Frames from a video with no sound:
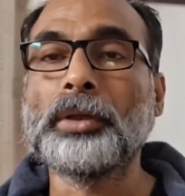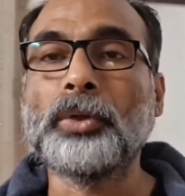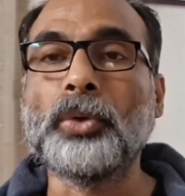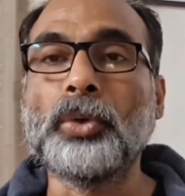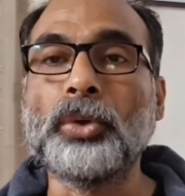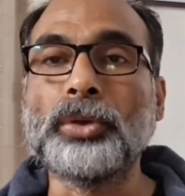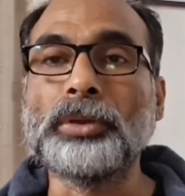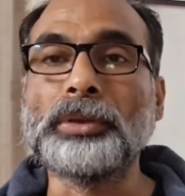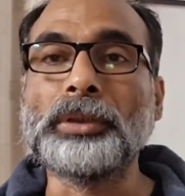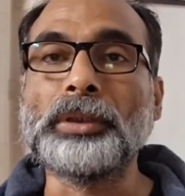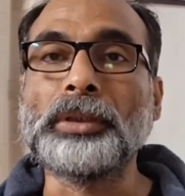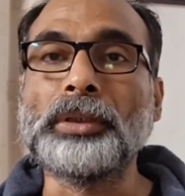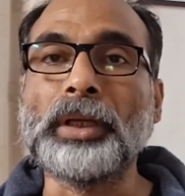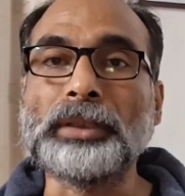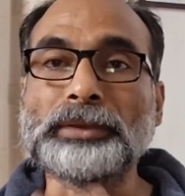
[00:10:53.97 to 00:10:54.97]
all
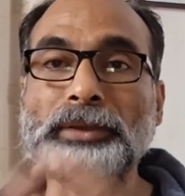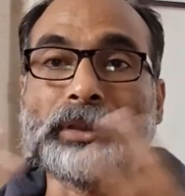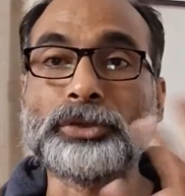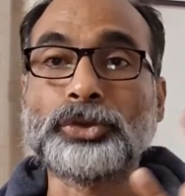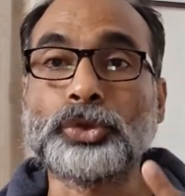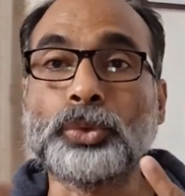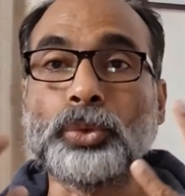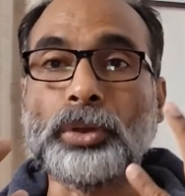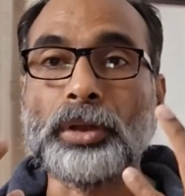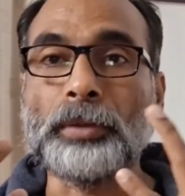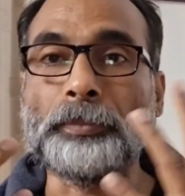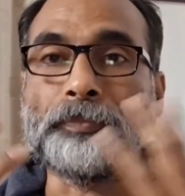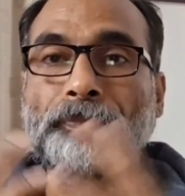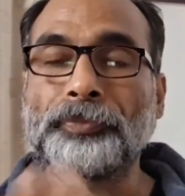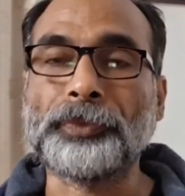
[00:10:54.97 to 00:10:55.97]
the assets to
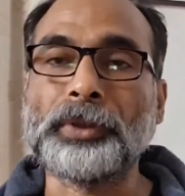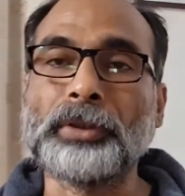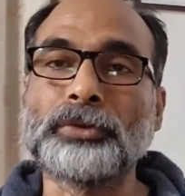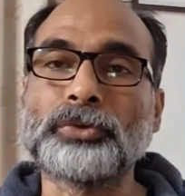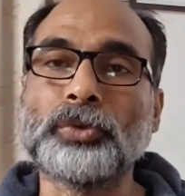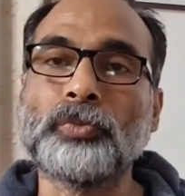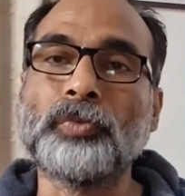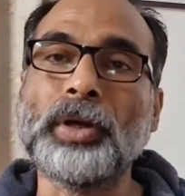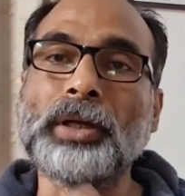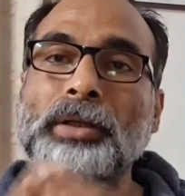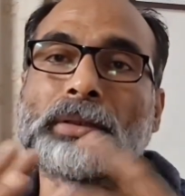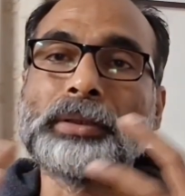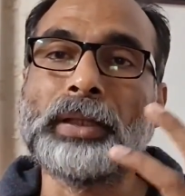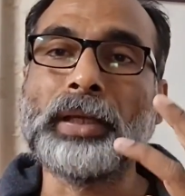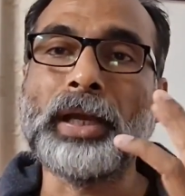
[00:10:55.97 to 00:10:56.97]
come. So
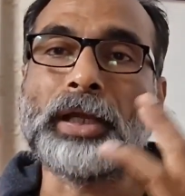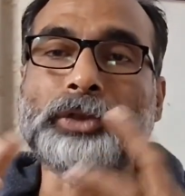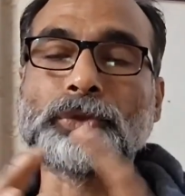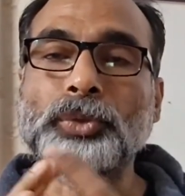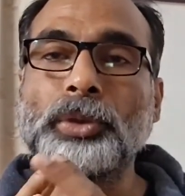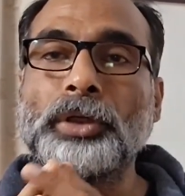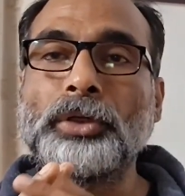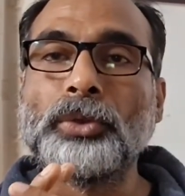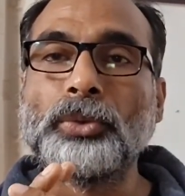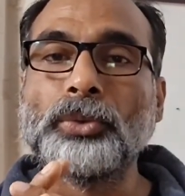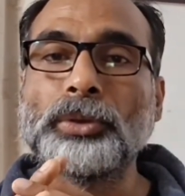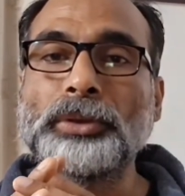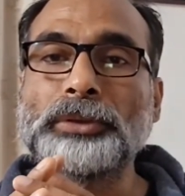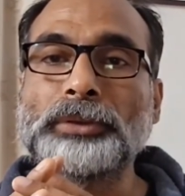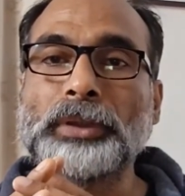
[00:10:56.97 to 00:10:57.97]
what they actually
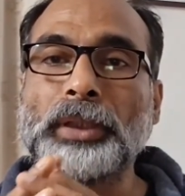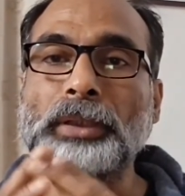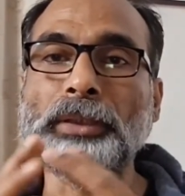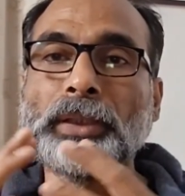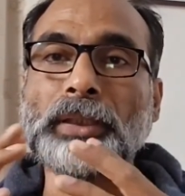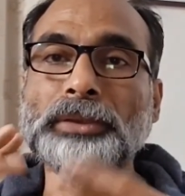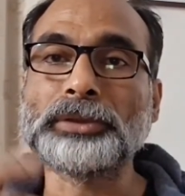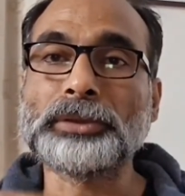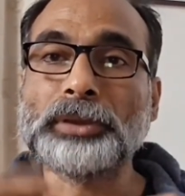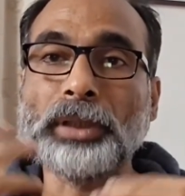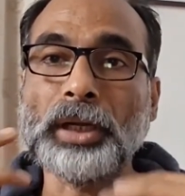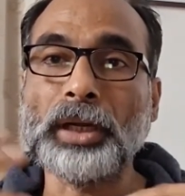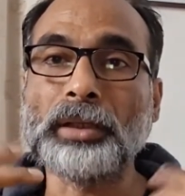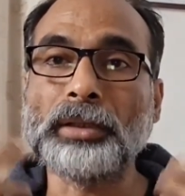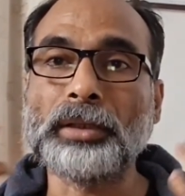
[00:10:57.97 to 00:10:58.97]
do is that they
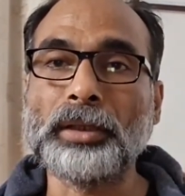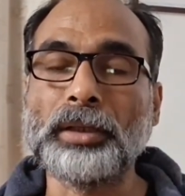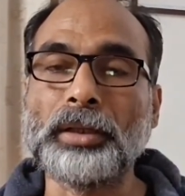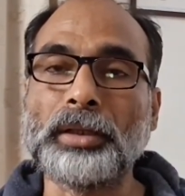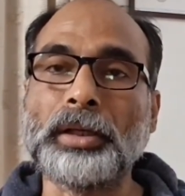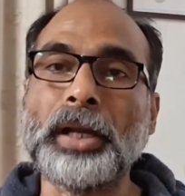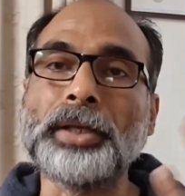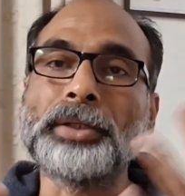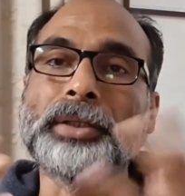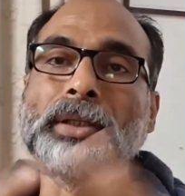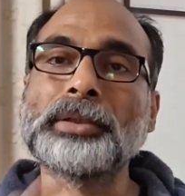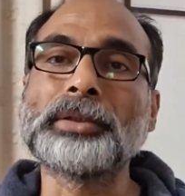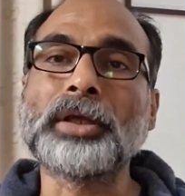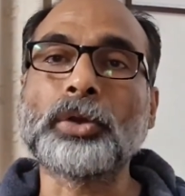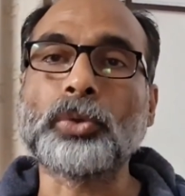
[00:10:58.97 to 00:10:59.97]
start writing the